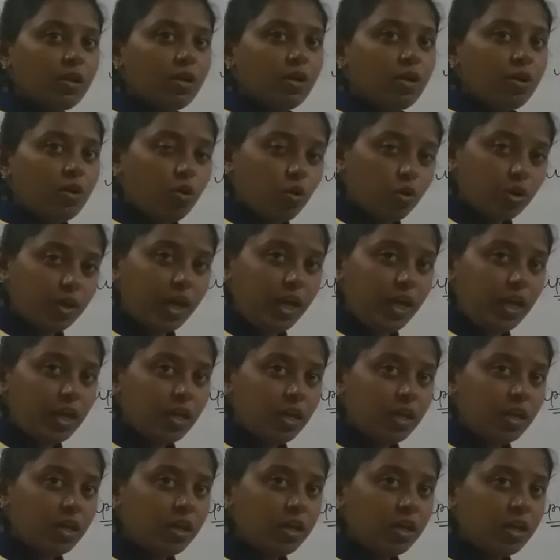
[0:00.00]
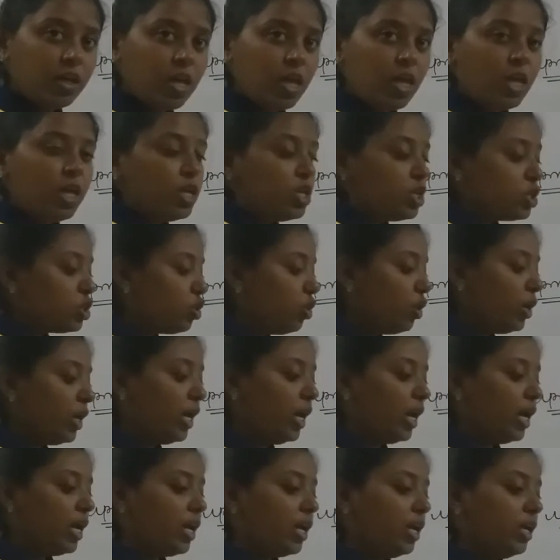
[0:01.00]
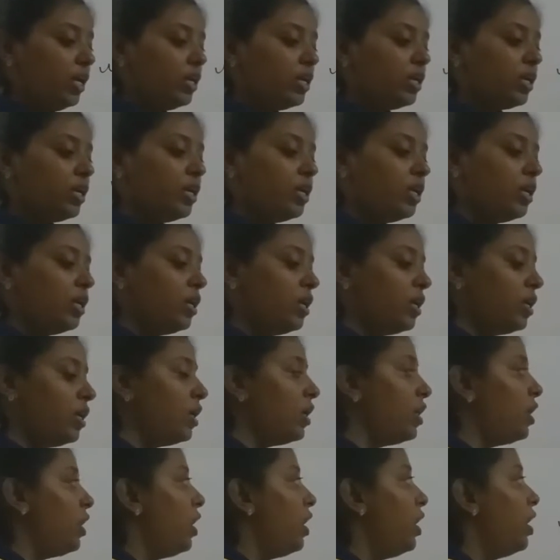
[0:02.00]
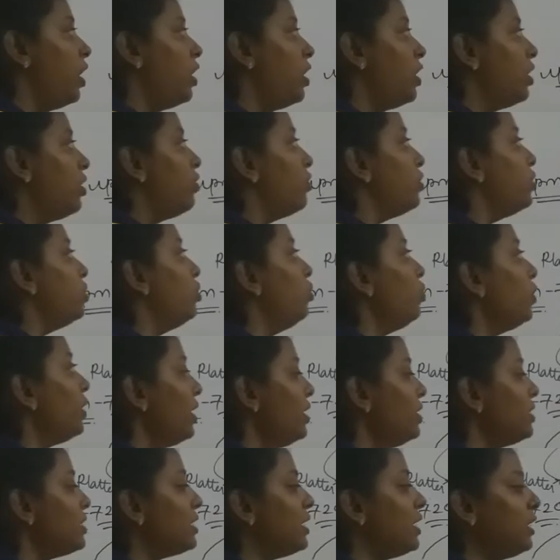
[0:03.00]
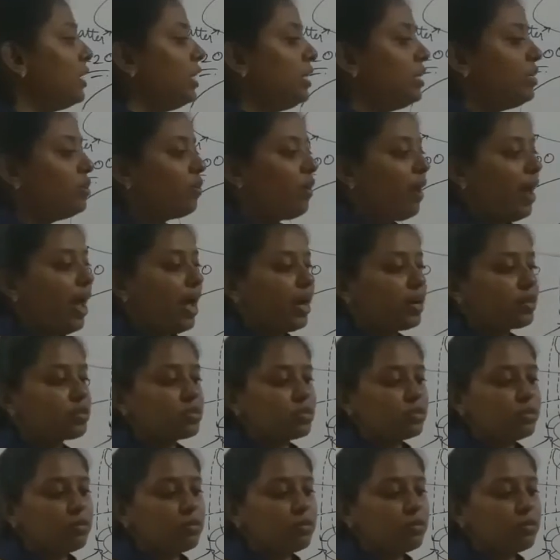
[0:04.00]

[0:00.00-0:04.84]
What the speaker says: Okay, so here you can see the tracks,